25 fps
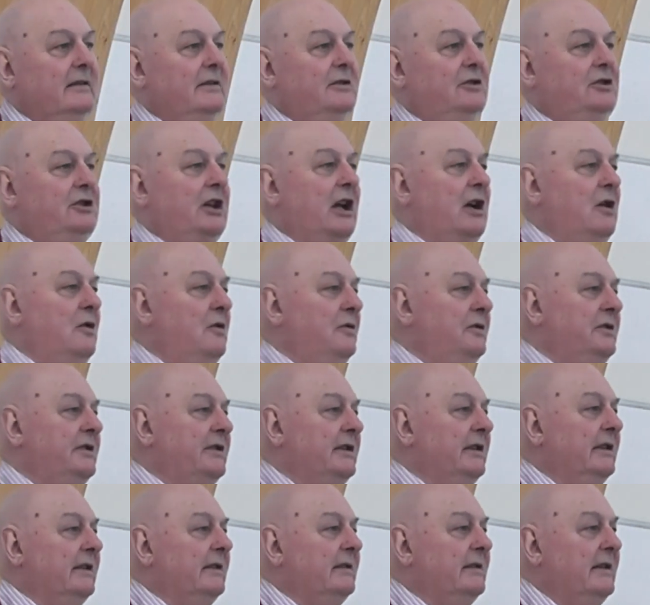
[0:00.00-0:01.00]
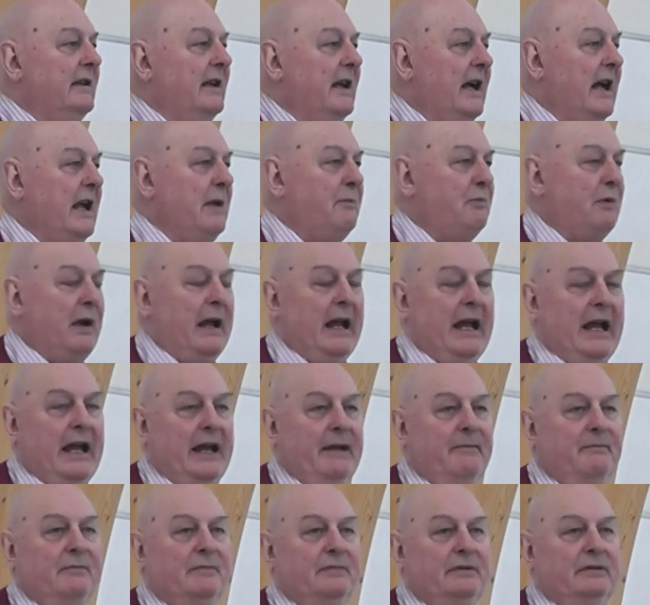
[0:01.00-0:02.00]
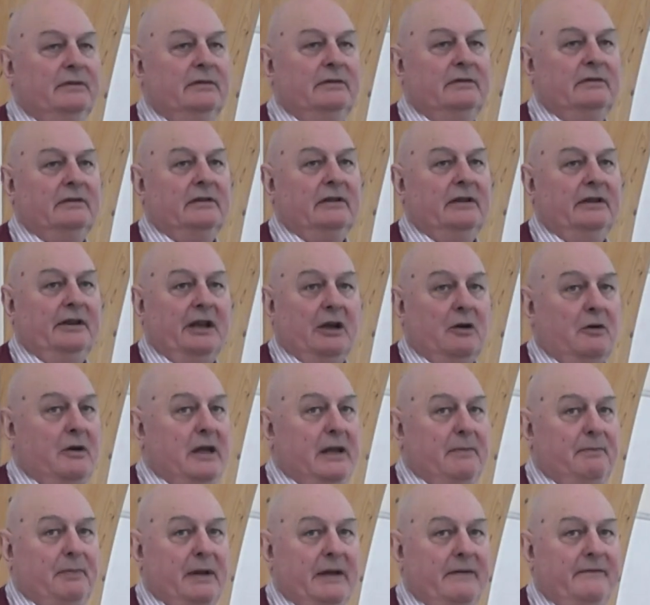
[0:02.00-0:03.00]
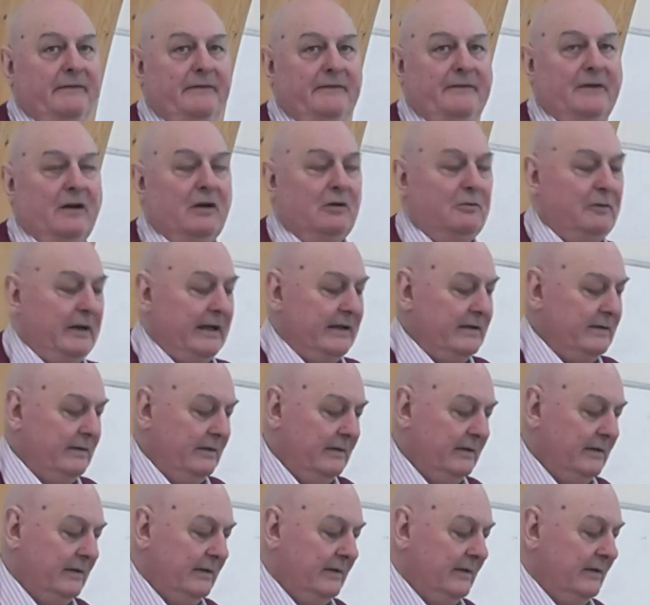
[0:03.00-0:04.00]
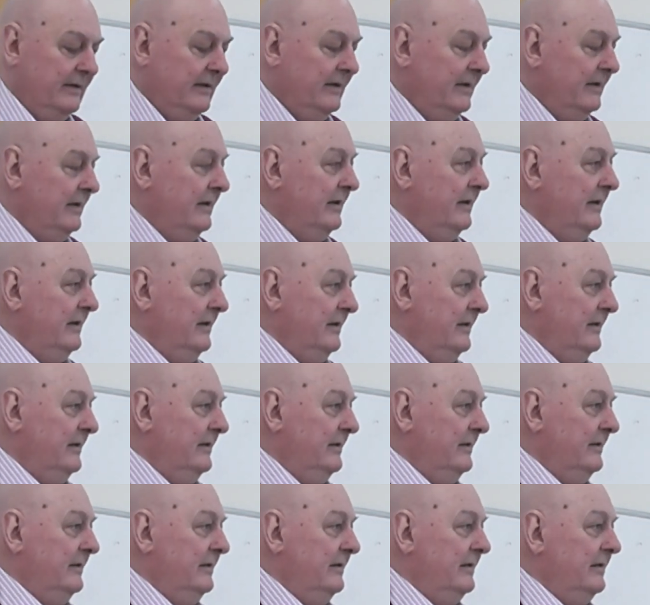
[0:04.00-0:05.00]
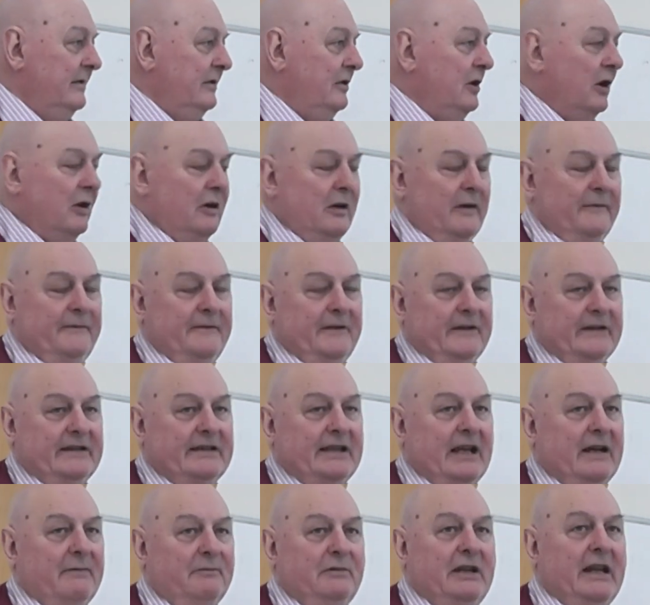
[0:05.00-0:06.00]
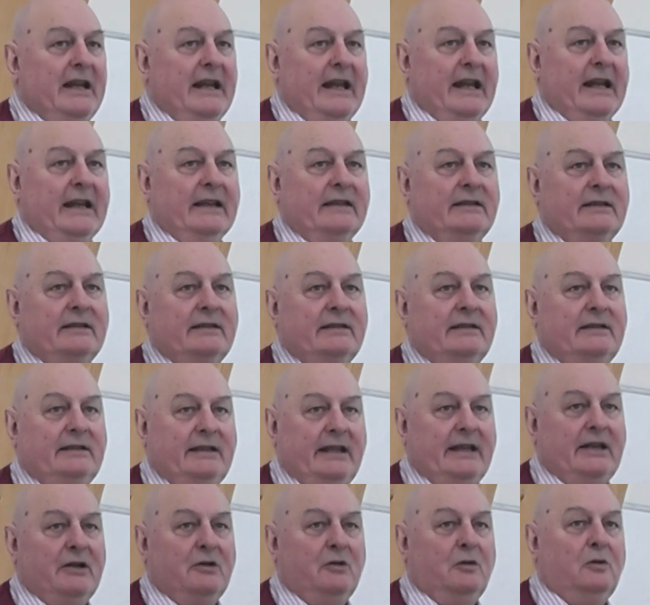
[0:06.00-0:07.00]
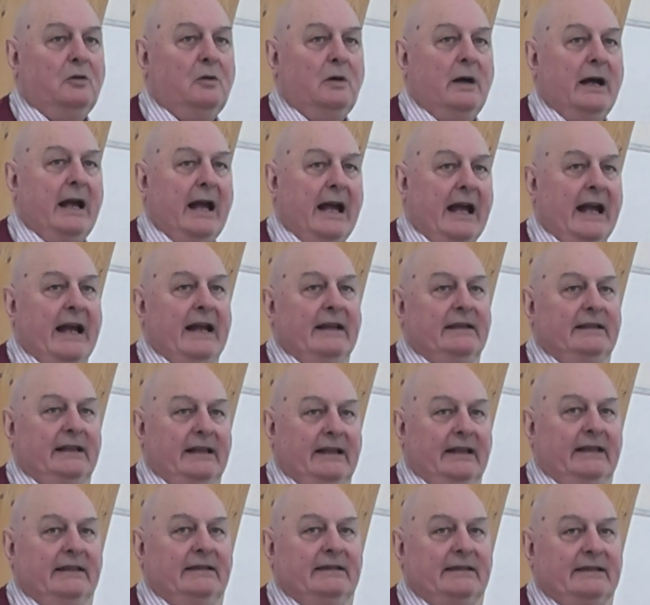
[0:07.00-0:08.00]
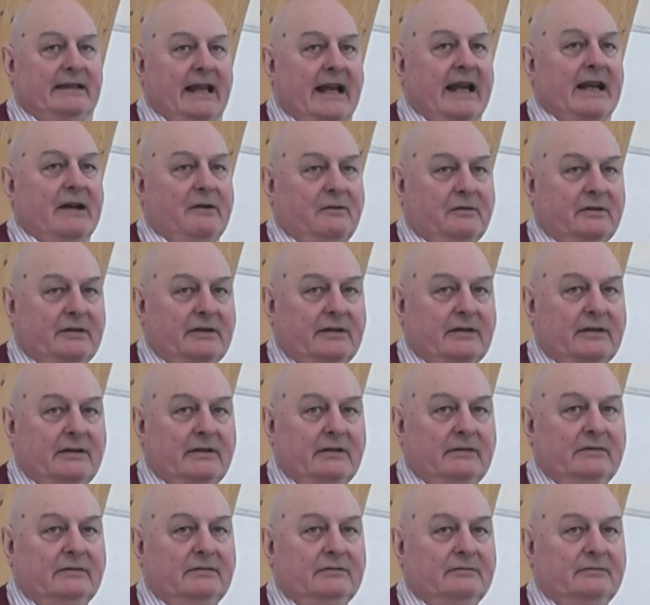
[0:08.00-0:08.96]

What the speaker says: shows that Abraham, although he'd been following God for some years, still had his doubts.